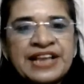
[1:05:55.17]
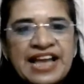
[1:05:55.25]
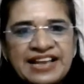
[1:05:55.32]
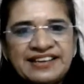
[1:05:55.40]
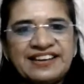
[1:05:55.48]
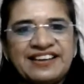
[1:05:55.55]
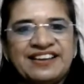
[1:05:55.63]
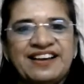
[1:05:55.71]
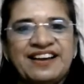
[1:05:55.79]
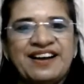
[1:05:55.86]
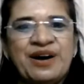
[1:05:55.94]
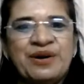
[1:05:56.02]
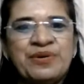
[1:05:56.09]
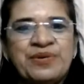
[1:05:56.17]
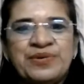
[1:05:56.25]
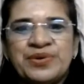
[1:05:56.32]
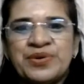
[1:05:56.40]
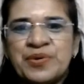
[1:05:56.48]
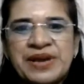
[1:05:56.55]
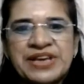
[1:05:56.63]
and uh, how
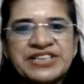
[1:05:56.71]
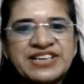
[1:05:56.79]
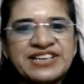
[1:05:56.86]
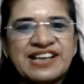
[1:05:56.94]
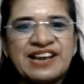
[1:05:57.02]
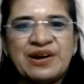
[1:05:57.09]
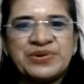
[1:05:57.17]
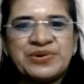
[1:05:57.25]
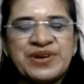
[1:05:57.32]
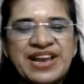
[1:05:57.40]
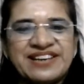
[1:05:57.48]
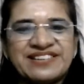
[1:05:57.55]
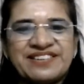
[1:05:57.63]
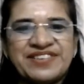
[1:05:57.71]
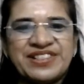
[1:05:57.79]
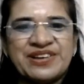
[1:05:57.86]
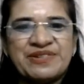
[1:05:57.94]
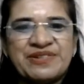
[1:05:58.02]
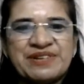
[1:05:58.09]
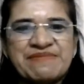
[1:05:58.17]
no patient is allowed to enter without
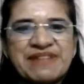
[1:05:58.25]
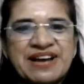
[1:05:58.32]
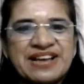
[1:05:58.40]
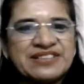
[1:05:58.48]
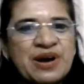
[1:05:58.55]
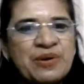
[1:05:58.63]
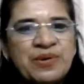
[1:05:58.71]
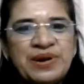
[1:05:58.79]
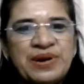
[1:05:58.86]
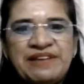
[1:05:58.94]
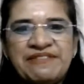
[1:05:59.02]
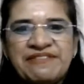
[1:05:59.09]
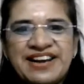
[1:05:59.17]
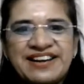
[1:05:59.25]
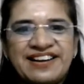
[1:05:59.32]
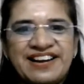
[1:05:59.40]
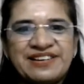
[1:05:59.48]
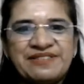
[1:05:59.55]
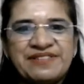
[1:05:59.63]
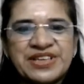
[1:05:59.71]
a mask, how only one
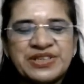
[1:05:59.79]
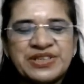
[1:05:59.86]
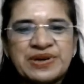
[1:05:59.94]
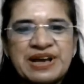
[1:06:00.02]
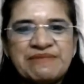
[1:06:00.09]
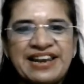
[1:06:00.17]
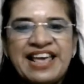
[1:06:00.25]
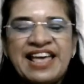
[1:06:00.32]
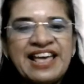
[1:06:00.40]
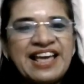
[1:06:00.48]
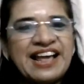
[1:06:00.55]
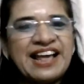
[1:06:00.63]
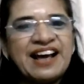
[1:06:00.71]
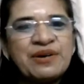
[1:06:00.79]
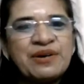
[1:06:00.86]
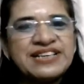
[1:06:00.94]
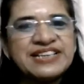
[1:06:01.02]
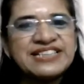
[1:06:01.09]
relative has to come in, and how the